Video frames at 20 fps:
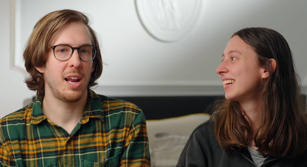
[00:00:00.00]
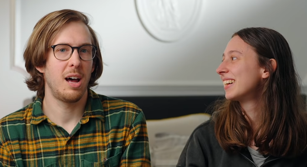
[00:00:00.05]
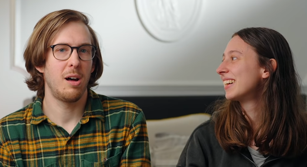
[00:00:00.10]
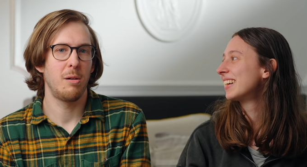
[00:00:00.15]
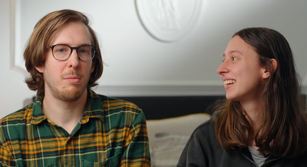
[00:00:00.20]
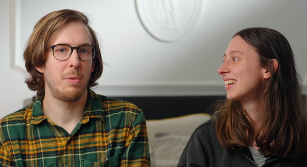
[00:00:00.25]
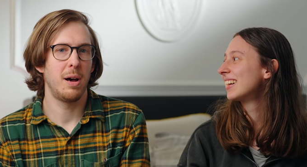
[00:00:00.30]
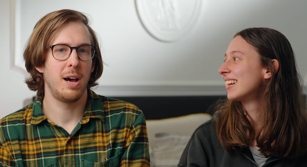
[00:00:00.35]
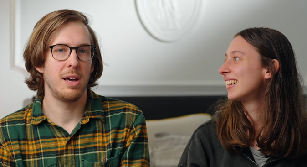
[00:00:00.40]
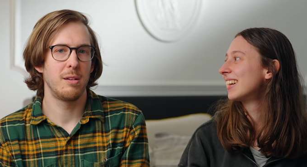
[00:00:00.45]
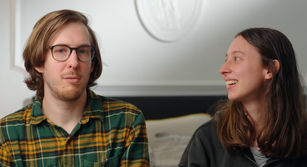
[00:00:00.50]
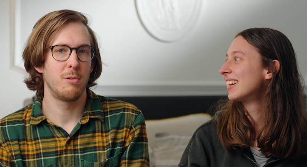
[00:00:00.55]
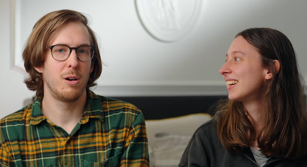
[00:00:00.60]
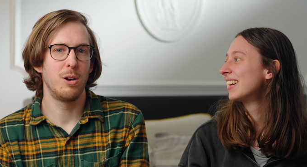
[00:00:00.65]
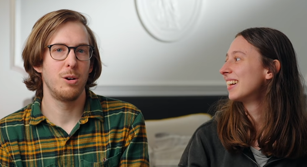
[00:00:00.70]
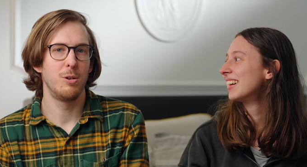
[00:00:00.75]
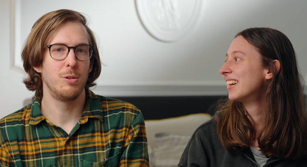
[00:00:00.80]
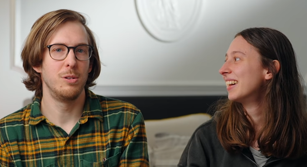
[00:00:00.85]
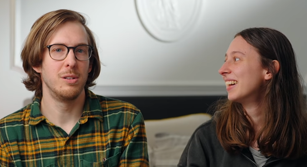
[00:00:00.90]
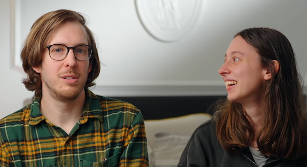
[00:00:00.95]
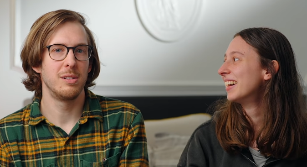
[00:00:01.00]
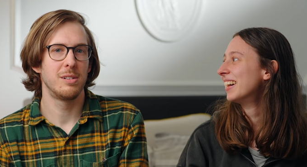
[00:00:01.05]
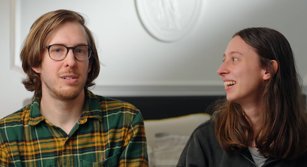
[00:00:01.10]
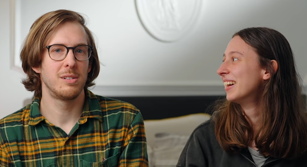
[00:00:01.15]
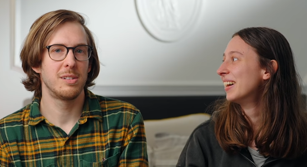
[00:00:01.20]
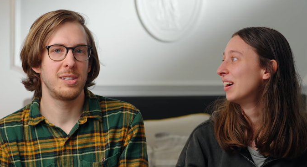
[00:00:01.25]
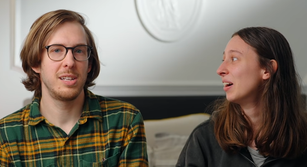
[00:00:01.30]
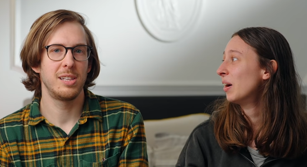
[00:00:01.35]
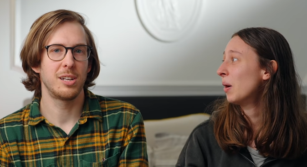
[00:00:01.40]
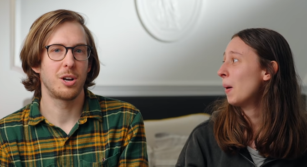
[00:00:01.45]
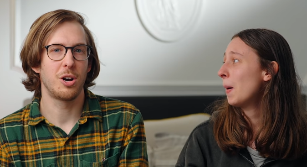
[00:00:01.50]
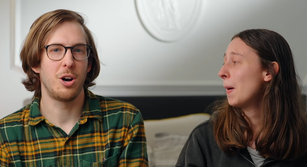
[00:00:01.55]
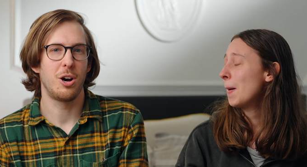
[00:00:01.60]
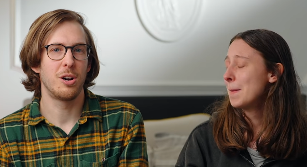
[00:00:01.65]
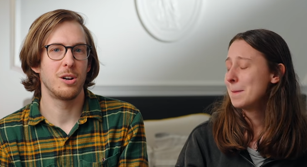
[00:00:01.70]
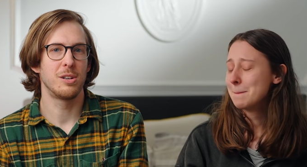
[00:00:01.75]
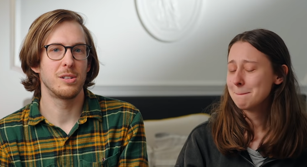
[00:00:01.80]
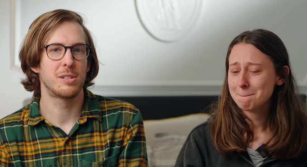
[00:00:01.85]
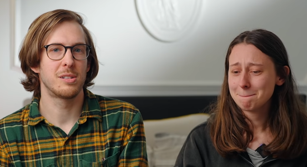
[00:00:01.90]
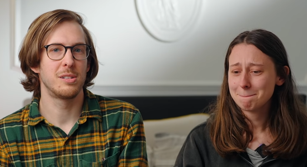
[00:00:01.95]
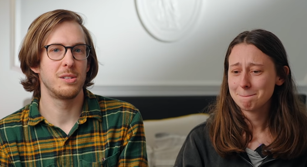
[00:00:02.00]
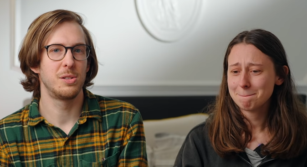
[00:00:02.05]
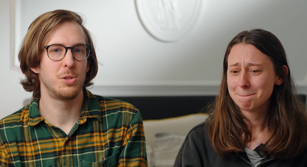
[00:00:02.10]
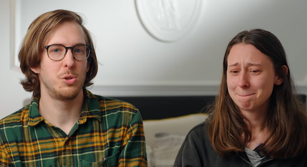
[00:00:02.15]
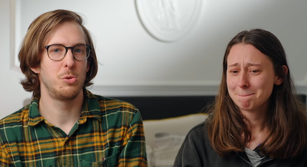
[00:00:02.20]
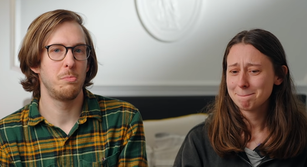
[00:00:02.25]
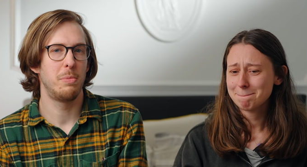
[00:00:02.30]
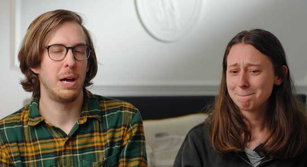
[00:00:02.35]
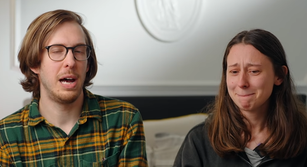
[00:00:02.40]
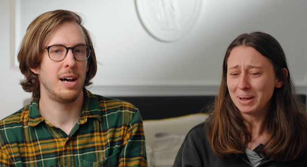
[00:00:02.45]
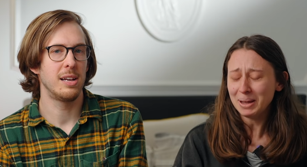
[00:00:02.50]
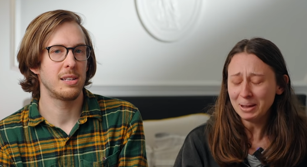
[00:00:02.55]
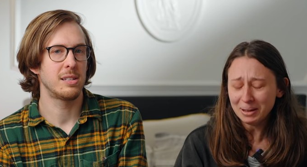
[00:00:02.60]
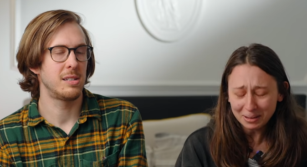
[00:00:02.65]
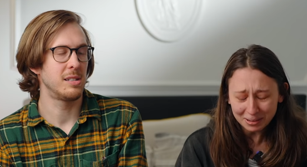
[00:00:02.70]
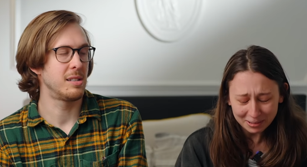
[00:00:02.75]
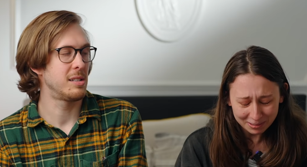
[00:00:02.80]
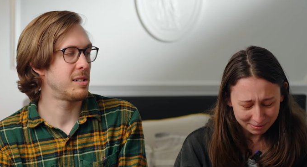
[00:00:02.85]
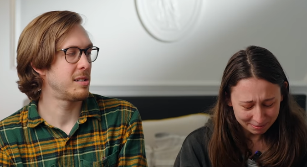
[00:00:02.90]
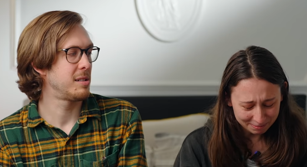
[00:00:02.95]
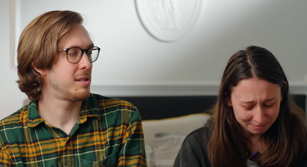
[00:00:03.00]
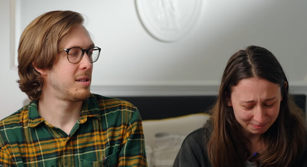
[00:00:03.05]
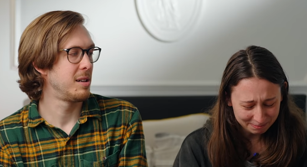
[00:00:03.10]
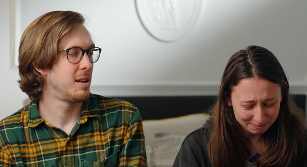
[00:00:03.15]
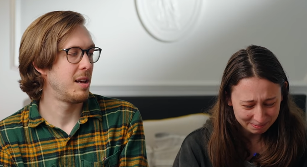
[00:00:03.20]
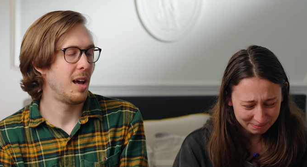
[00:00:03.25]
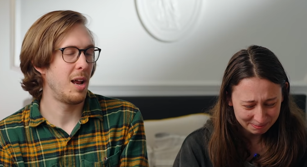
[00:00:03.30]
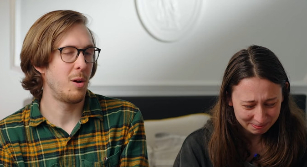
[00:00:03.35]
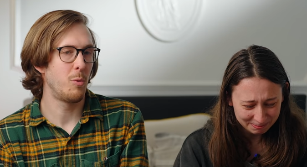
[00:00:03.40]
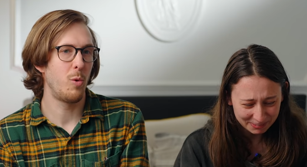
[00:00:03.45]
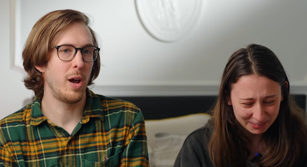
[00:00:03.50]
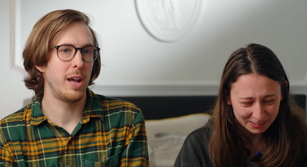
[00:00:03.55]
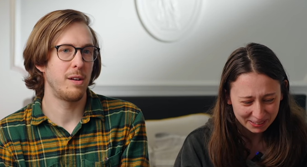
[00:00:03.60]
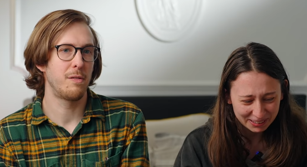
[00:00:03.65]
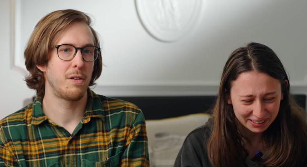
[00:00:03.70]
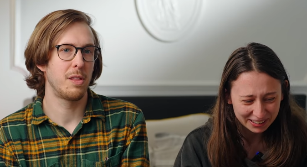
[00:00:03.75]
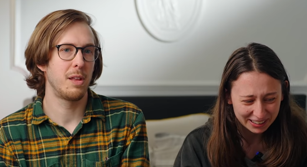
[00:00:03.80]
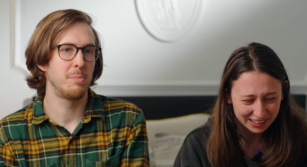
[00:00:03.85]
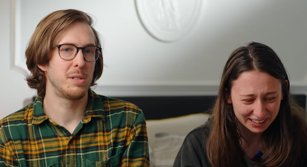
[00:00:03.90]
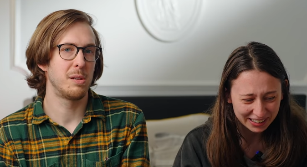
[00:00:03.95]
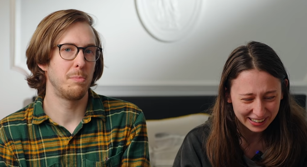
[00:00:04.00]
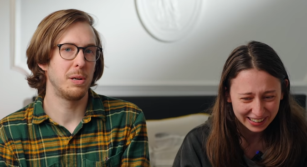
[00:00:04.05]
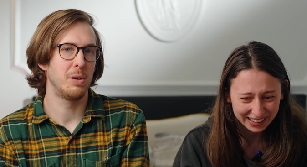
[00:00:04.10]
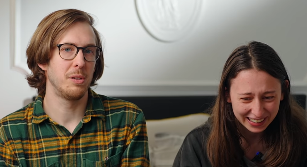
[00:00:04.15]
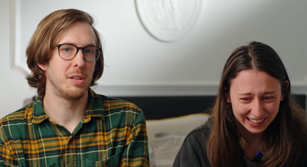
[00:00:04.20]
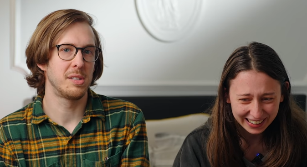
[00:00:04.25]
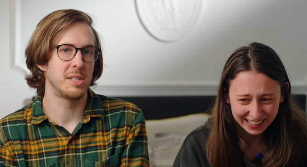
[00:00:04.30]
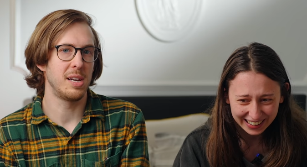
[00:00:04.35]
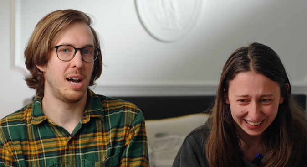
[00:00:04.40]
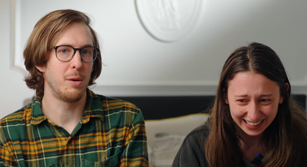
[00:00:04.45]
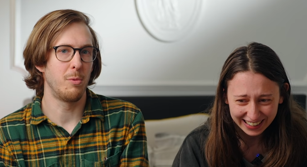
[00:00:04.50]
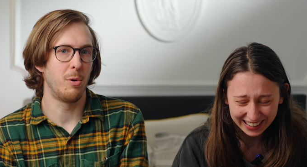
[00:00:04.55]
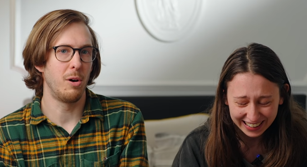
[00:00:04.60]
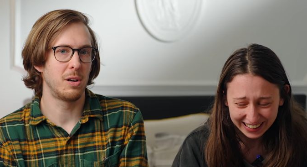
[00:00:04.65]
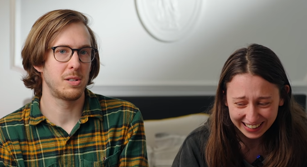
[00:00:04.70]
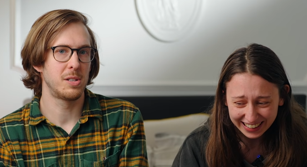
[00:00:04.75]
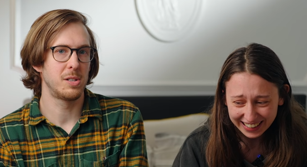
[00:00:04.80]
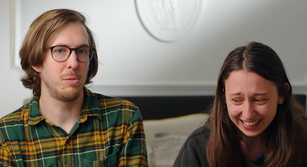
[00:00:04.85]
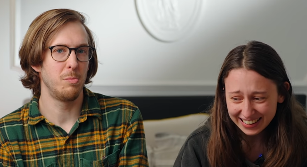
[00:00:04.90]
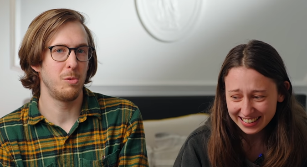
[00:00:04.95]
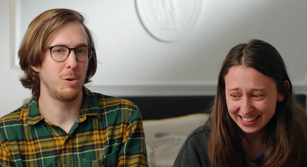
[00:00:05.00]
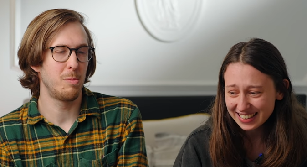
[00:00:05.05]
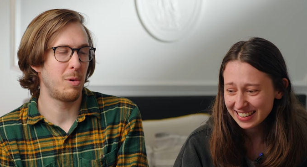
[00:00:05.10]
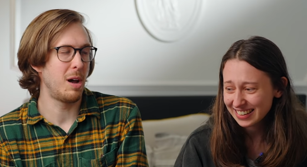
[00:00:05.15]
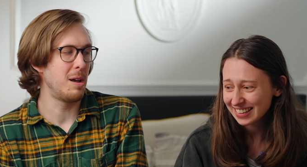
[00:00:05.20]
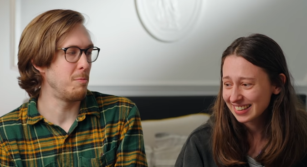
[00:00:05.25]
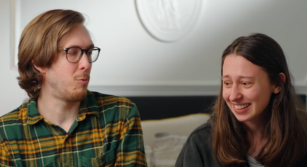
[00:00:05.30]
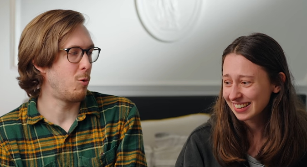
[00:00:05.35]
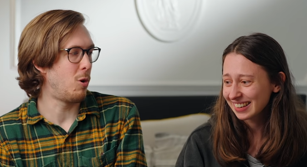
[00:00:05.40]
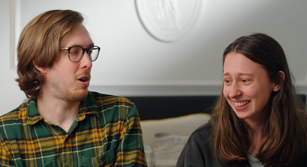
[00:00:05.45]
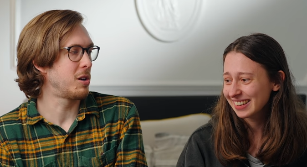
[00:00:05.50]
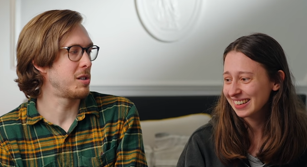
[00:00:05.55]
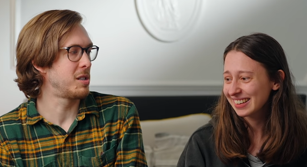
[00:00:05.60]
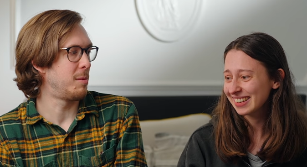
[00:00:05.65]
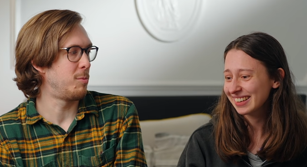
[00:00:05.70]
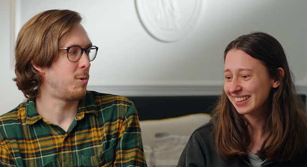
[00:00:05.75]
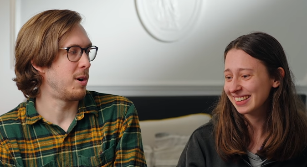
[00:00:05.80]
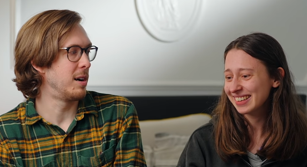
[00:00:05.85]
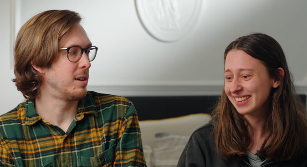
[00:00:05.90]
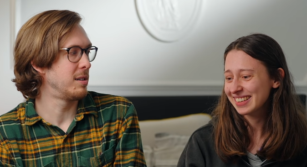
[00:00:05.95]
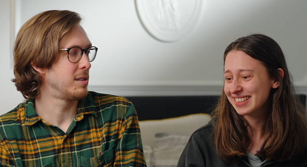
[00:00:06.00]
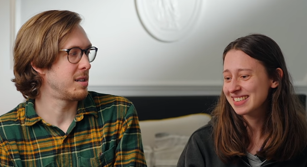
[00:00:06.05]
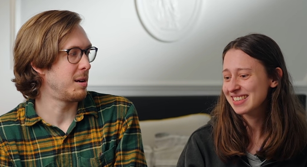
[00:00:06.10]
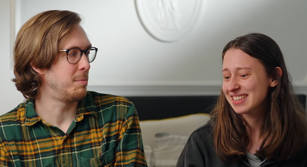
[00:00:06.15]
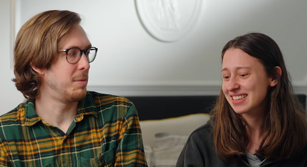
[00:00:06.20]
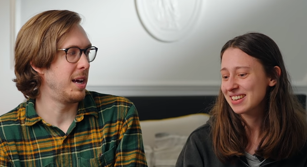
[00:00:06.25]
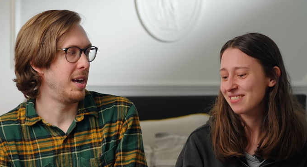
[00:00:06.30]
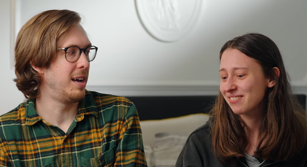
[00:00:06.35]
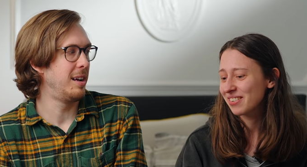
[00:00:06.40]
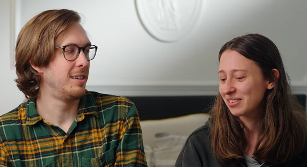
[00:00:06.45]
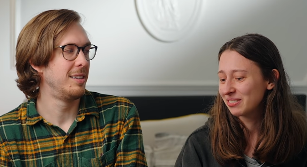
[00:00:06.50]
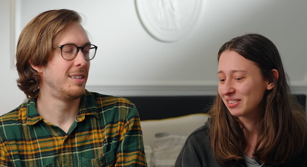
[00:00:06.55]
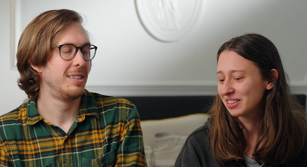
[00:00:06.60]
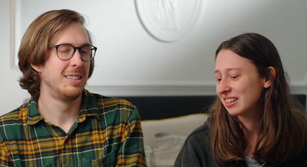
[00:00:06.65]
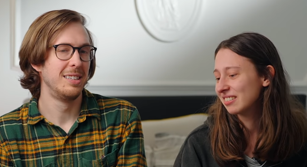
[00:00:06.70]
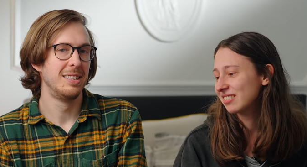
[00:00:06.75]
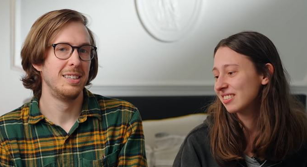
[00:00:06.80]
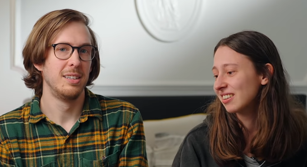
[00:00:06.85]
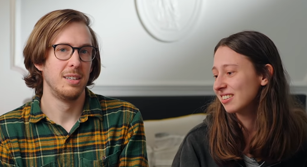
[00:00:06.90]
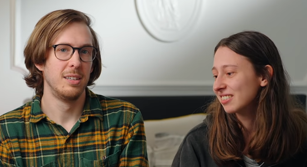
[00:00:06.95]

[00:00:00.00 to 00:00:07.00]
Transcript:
Speaker 1: out by the road and see the cars zoom past us and wait for them to build a sidewalk, so we might walk somewhere someday. See if anyone gets lost.